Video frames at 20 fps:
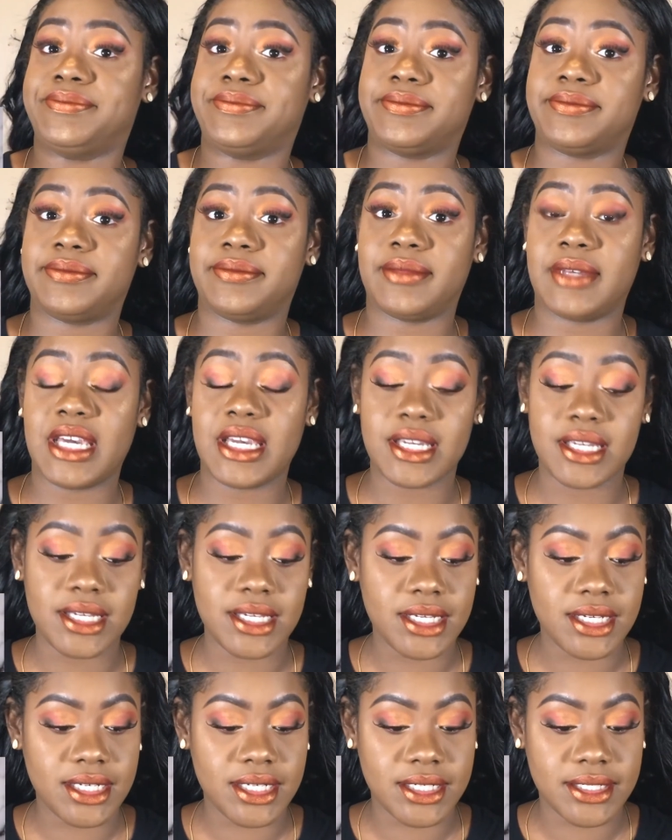my
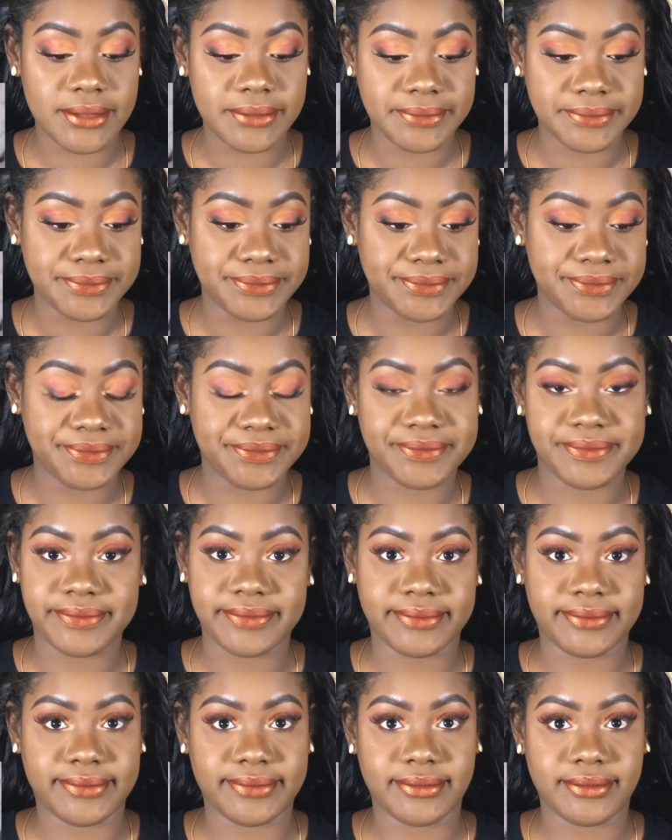hair
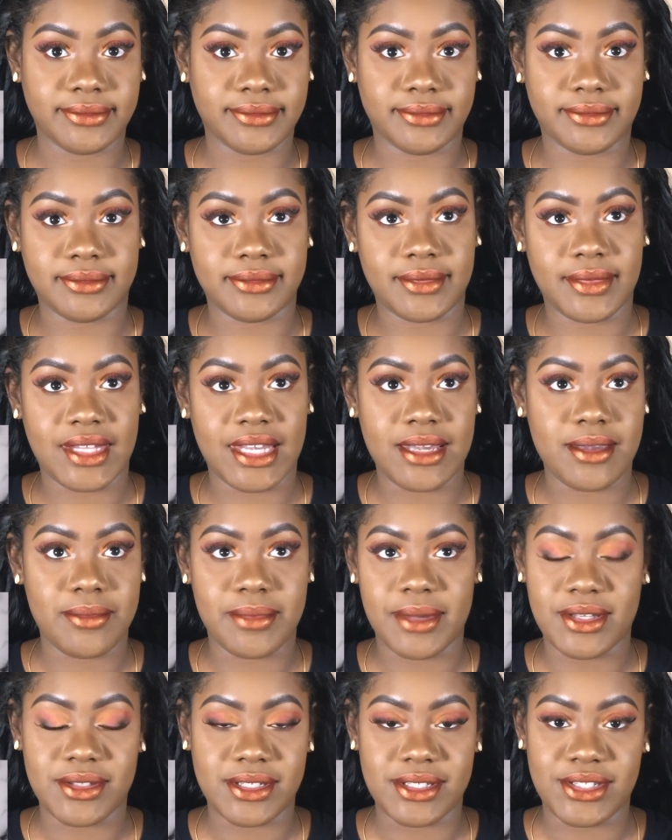ain't
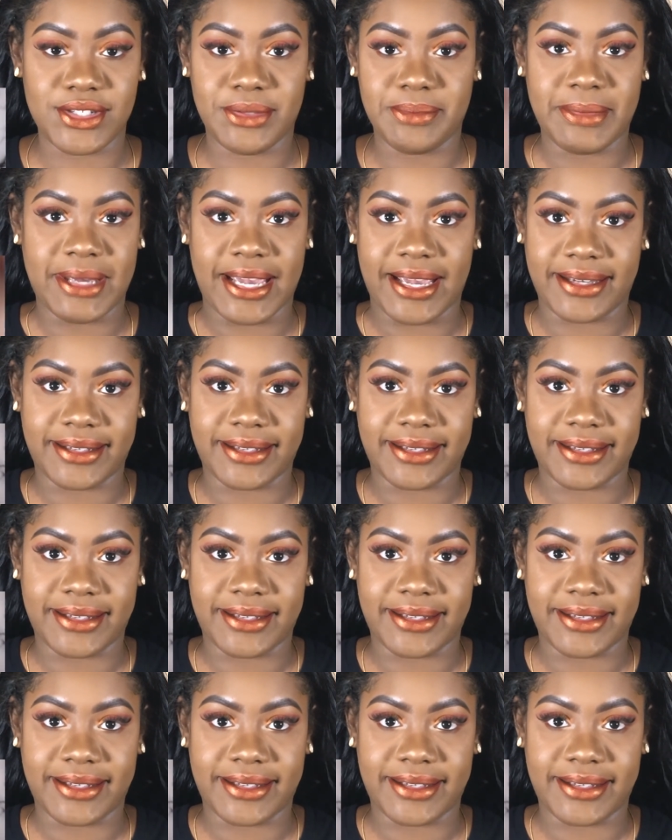about to turn back.